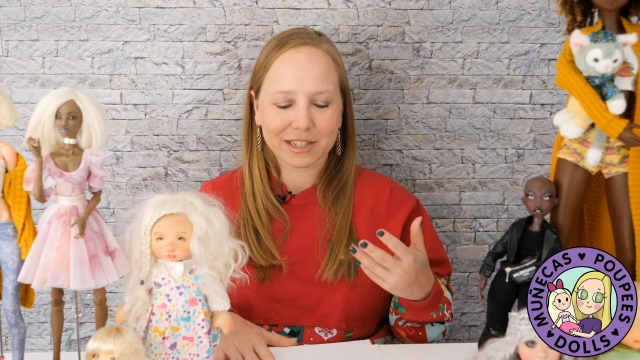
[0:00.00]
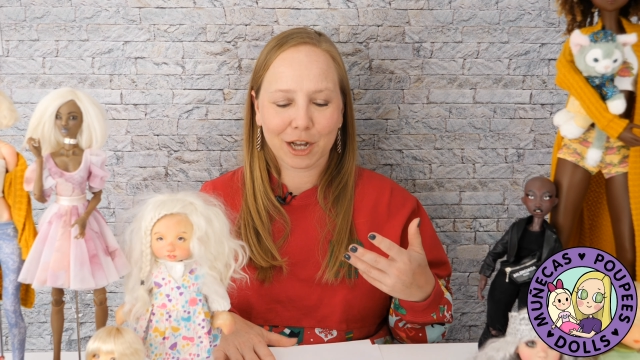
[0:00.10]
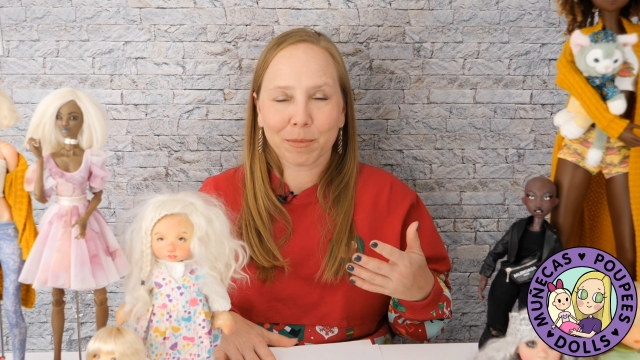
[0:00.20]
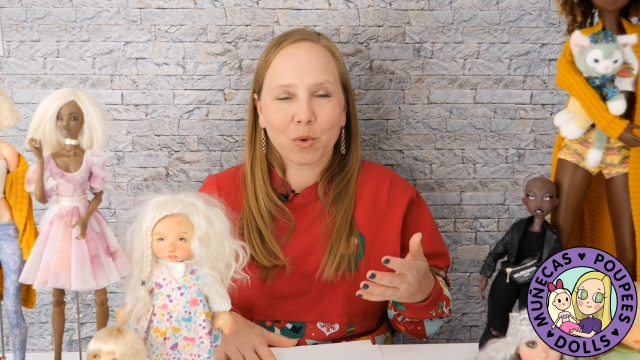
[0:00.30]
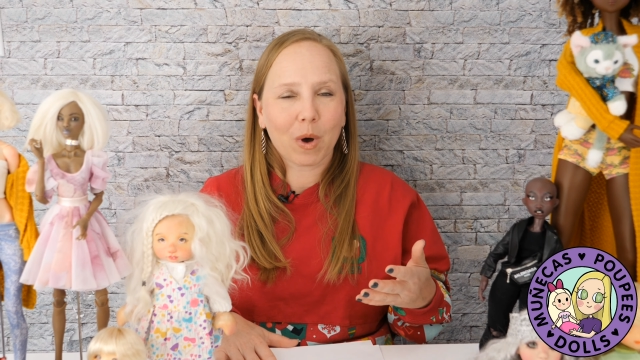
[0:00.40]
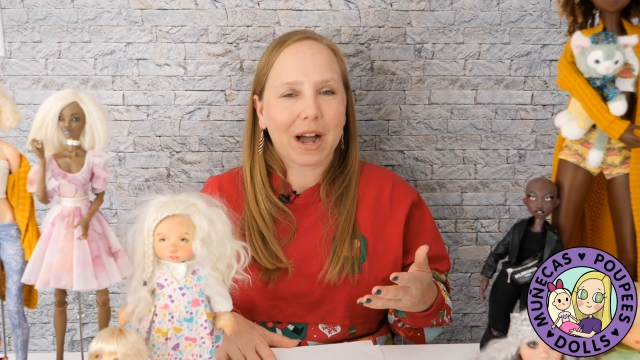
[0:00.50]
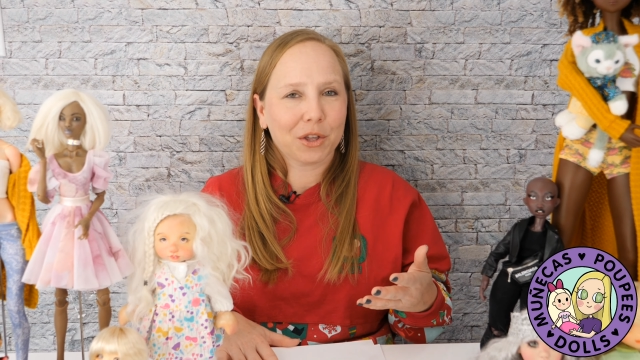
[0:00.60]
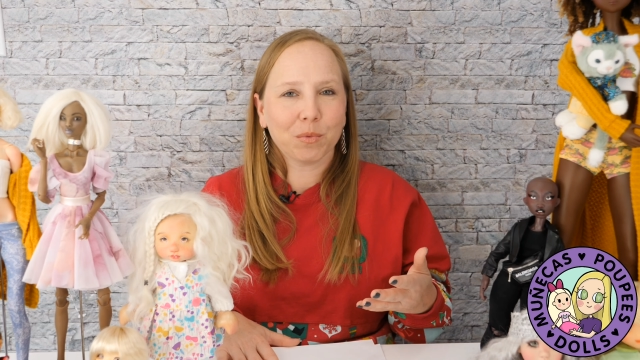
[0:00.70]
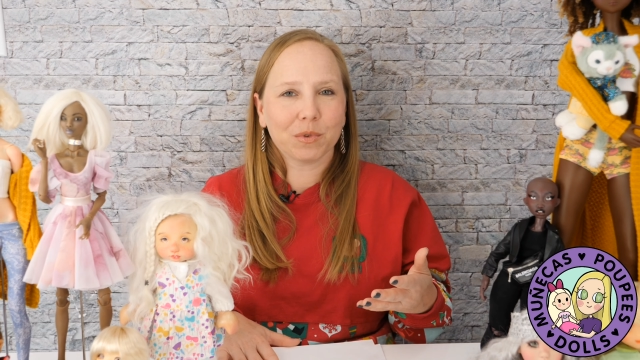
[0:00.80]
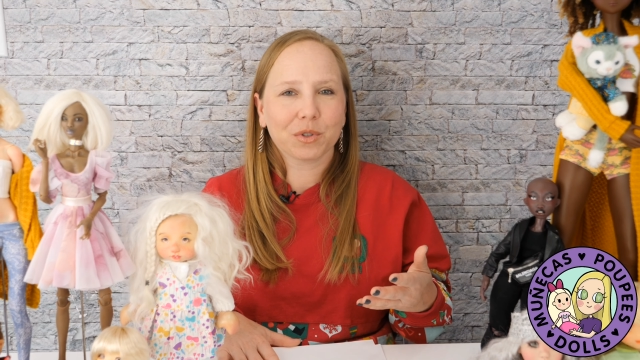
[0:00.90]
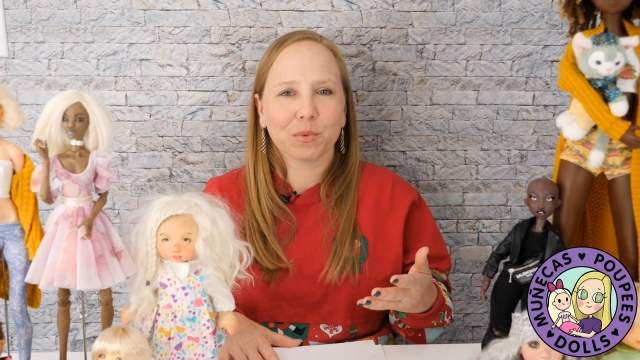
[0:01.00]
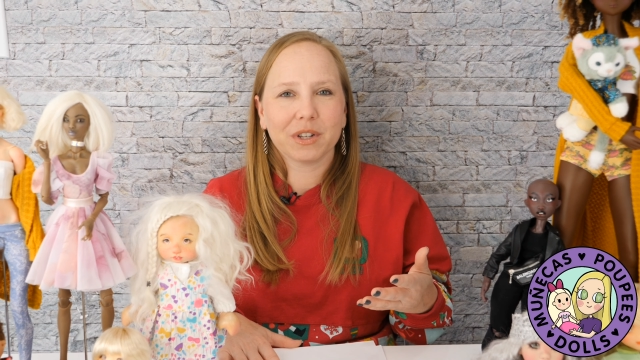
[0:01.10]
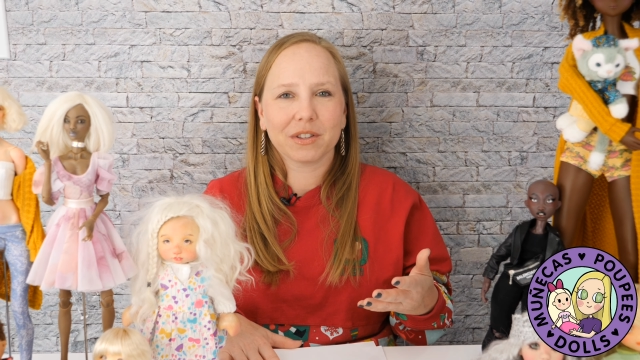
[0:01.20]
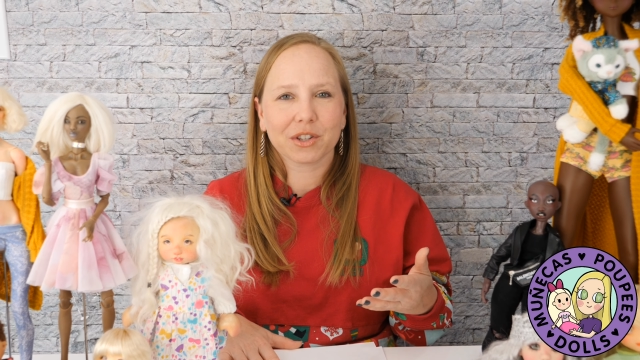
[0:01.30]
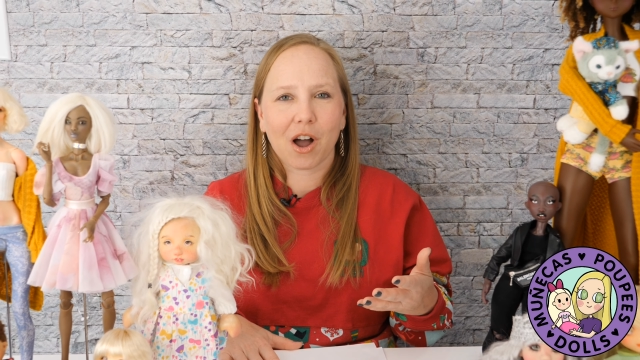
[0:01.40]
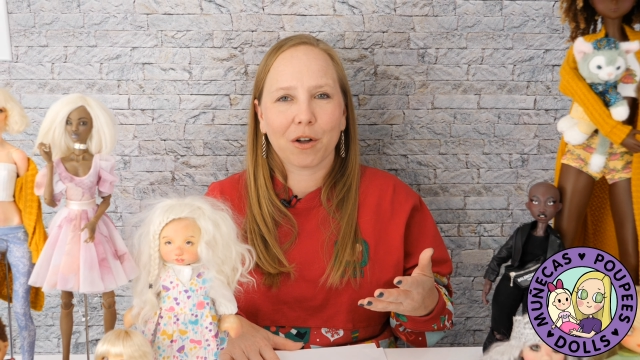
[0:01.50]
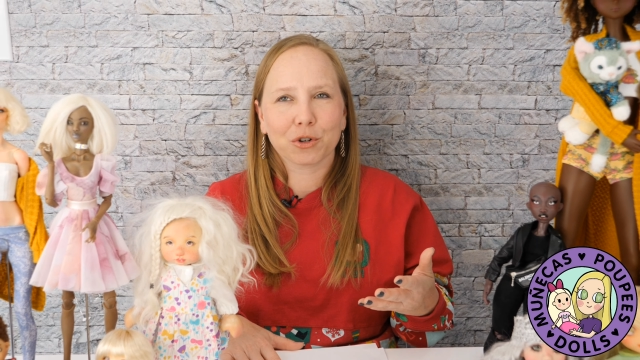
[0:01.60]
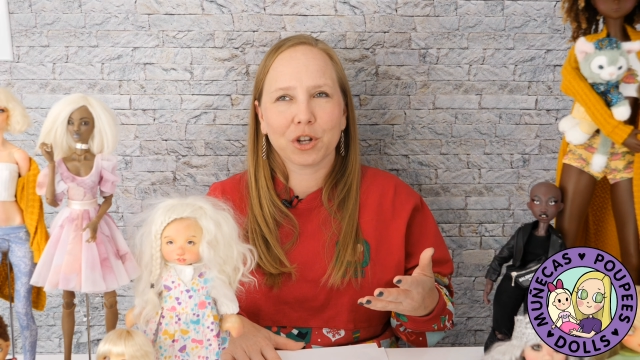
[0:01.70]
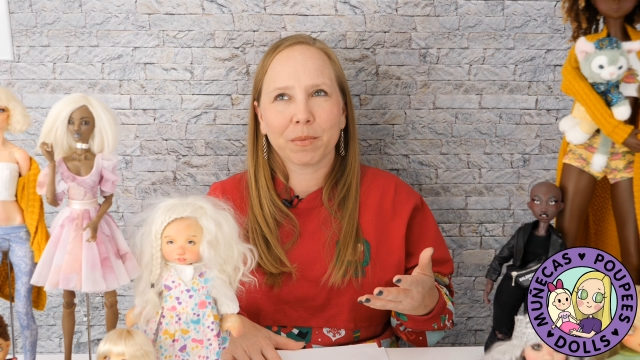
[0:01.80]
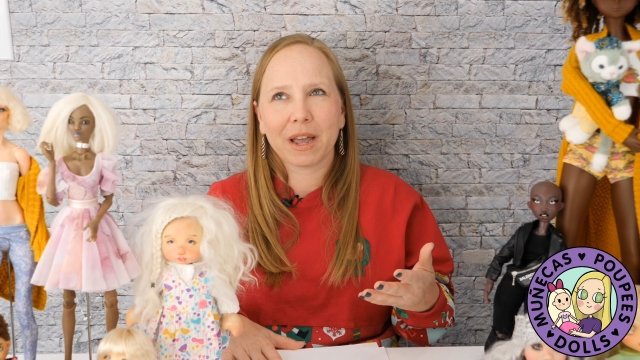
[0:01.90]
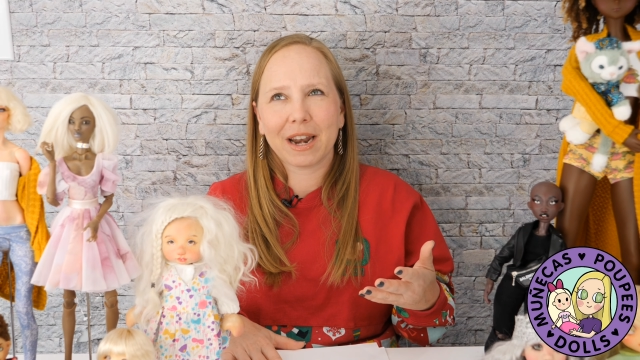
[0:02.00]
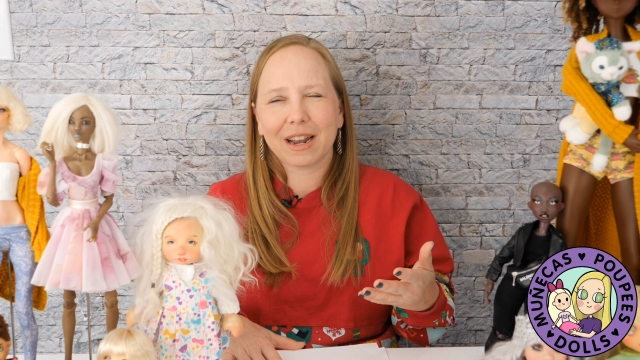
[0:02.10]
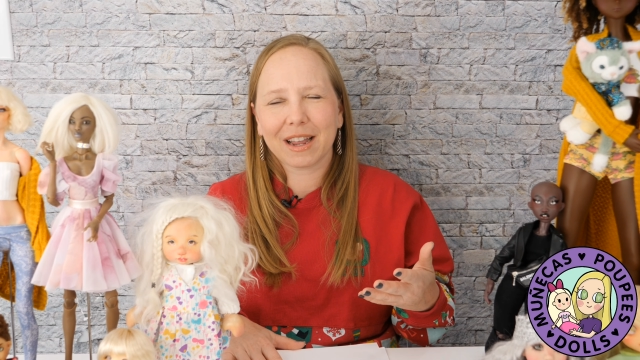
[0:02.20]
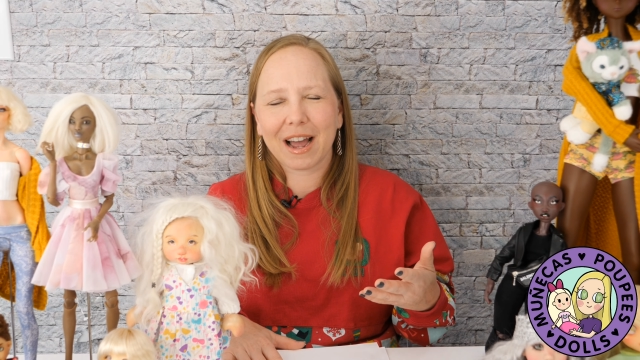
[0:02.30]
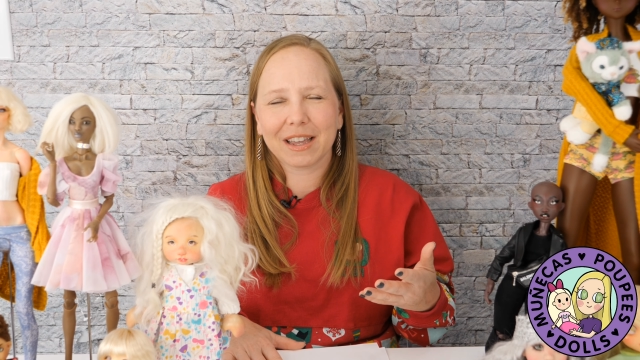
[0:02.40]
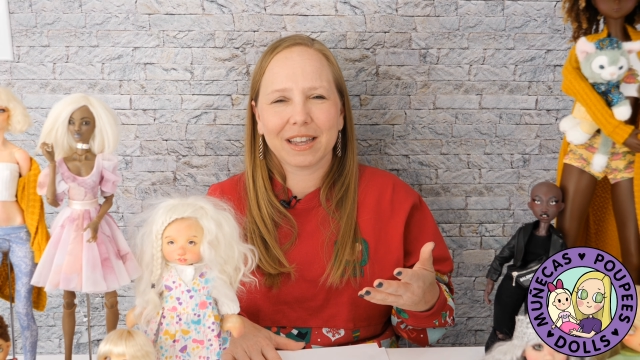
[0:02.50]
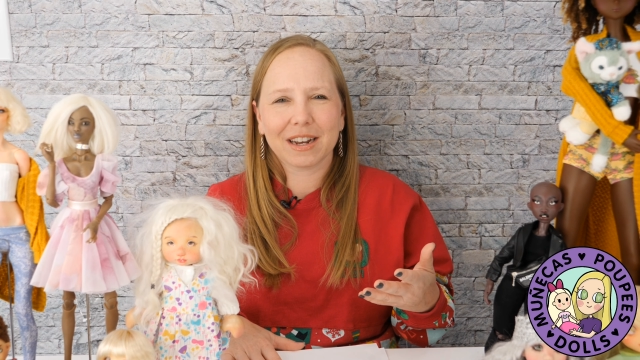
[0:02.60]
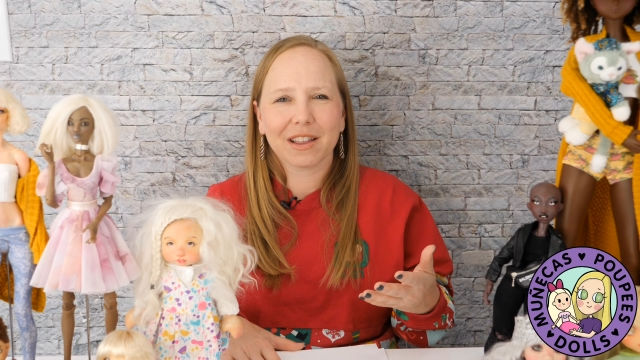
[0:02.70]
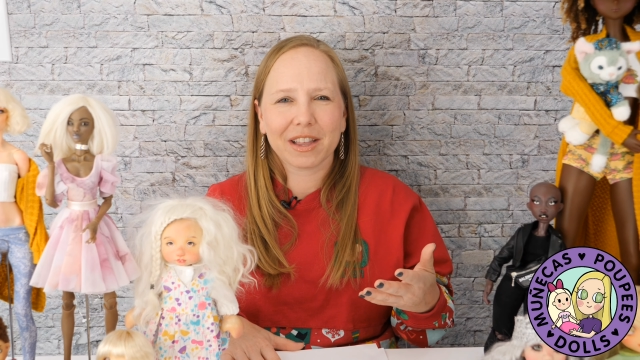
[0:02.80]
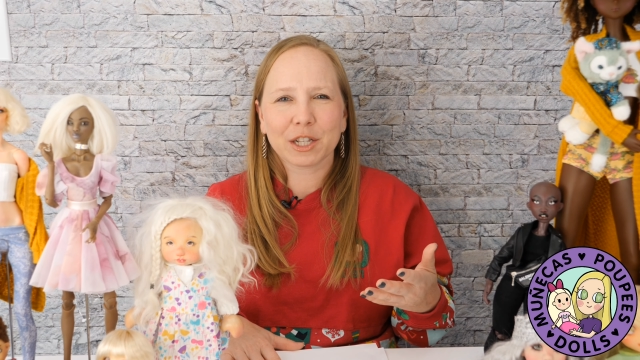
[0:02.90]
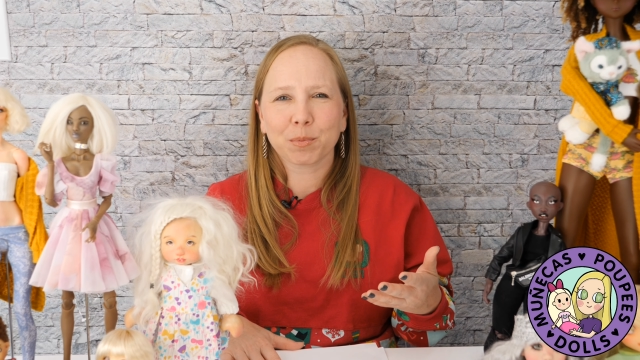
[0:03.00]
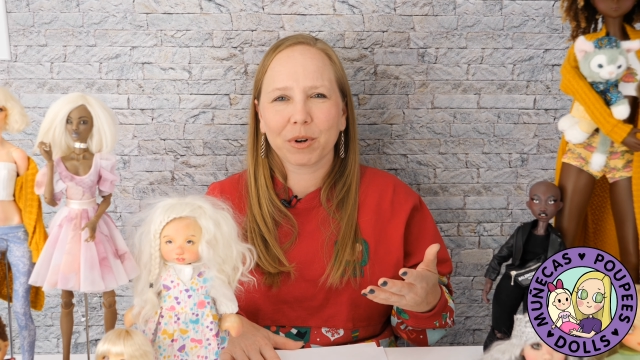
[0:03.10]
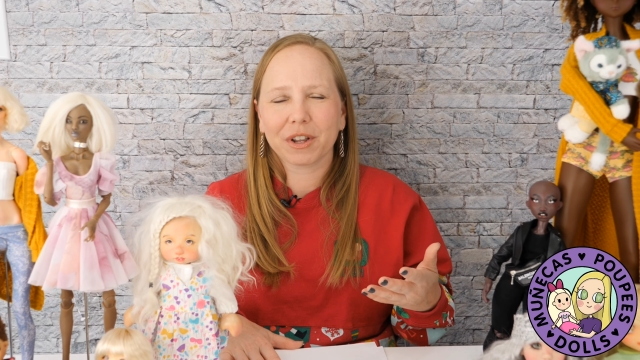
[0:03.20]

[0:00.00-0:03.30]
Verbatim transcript: Tell me why you want to win the scholarship, and I, I get it, that's